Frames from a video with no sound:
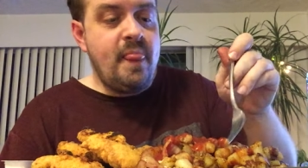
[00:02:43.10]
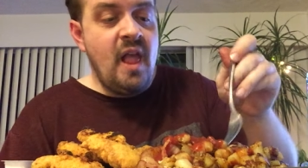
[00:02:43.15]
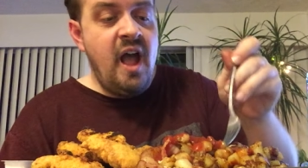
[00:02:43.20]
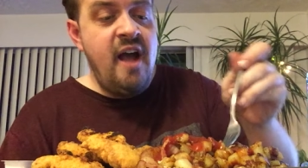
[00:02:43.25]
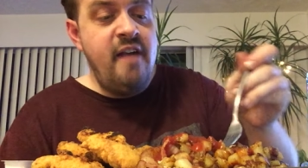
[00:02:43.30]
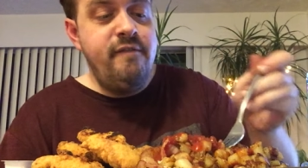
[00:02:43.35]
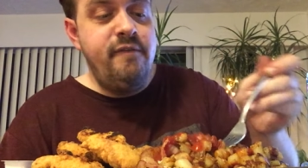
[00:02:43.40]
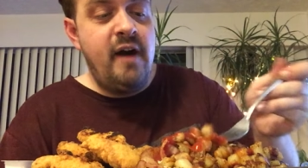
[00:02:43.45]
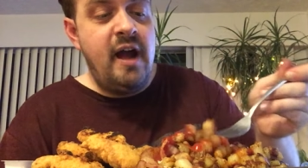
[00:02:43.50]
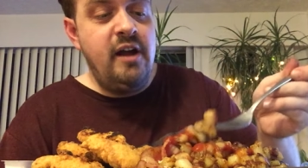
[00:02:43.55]

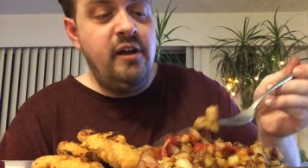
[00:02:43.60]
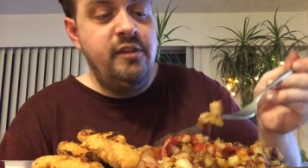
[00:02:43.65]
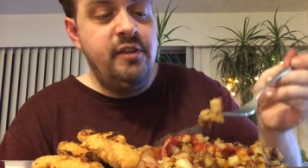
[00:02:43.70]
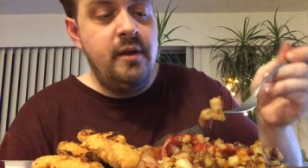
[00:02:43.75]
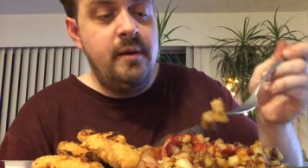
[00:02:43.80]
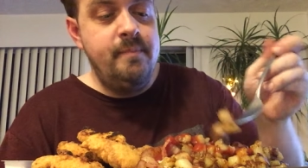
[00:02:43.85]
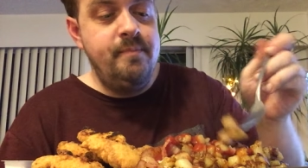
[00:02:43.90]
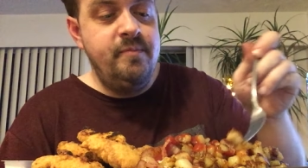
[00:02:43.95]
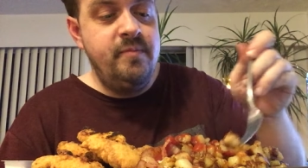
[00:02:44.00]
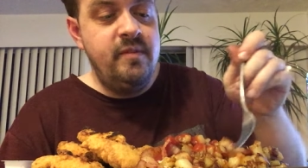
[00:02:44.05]
I filed
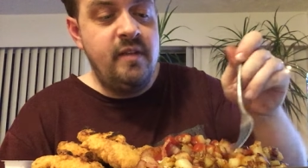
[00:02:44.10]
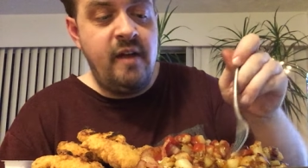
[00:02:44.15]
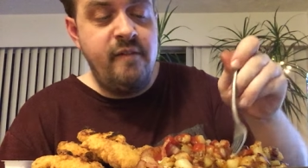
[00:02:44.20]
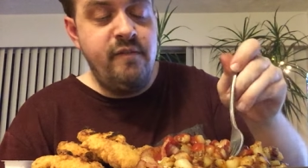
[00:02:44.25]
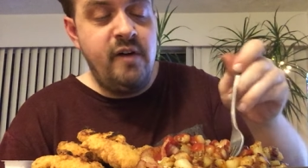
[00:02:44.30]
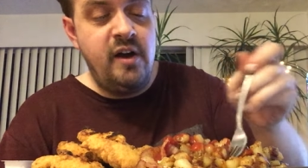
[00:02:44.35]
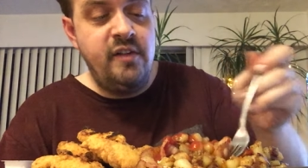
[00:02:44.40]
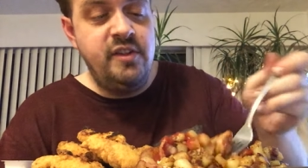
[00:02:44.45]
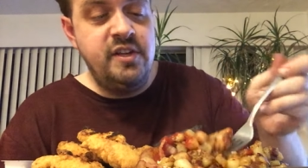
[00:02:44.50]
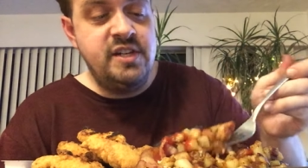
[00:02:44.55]
them. I
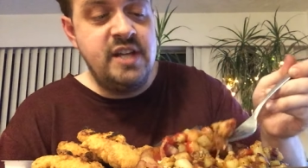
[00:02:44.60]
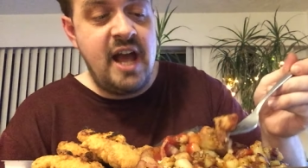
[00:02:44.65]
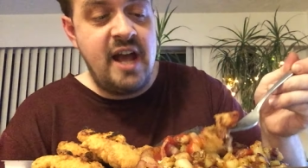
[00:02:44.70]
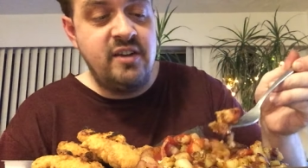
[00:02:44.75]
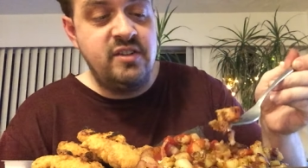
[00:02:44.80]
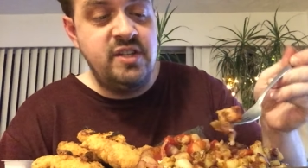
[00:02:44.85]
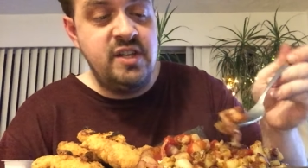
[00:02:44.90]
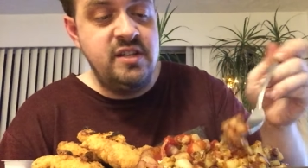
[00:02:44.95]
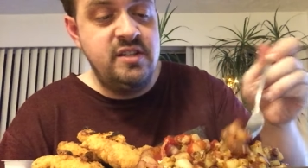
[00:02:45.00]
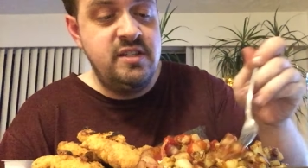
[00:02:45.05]
filed the
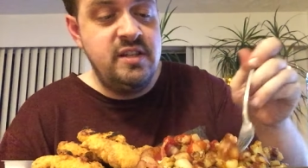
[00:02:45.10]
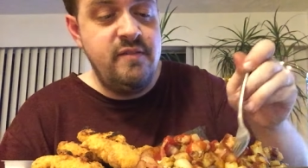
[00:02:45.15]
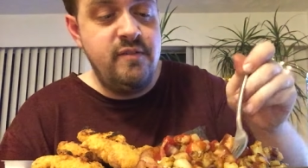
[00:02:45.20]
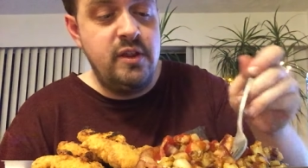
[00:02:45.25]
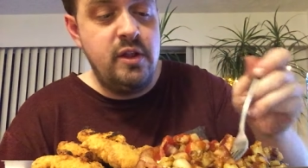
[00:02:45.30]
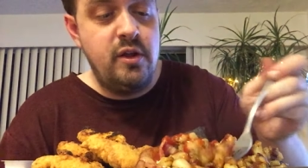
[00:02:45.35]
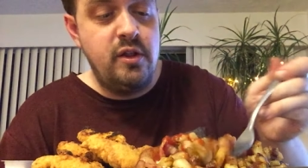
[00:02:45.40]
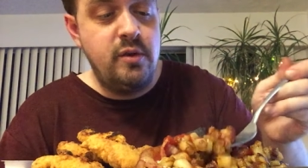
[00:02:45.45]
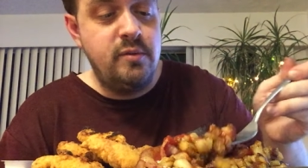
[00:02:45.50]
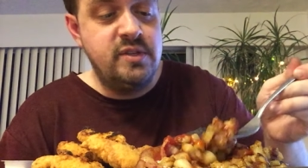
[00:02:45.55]
taxes,
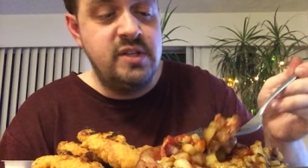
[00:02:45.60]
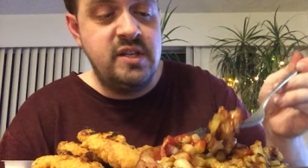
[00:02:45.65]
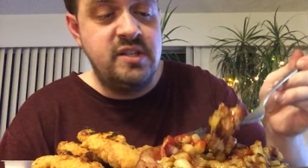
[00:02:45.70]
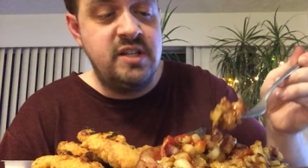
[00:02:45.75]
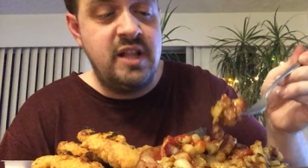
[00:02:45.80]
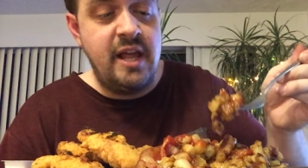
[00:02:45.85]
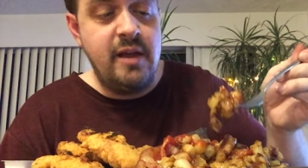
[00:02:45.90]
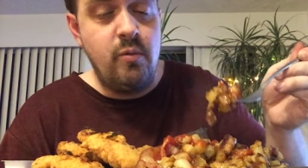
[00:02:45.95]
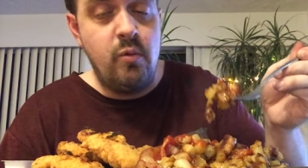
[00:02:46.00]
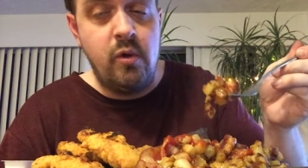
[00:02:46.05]
even though there was a
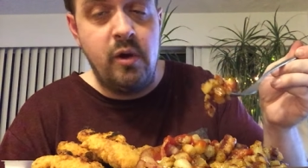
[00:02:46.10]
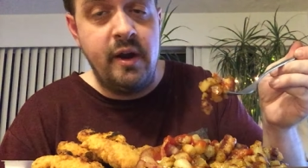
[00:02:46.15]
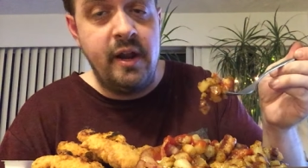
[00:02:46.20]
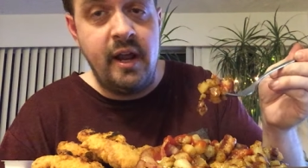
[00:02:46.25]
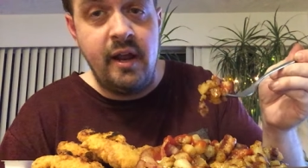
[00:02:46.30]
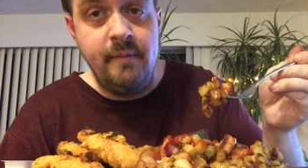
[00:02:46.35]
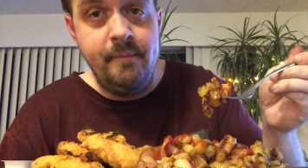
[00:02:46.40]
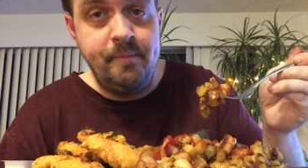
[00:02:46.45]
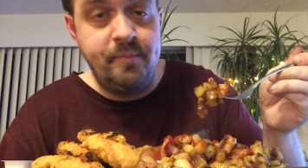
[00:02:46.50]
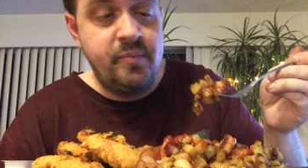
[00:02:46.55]
slight
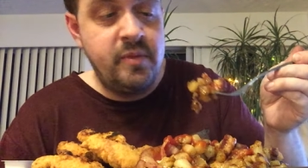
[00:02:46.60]
warning.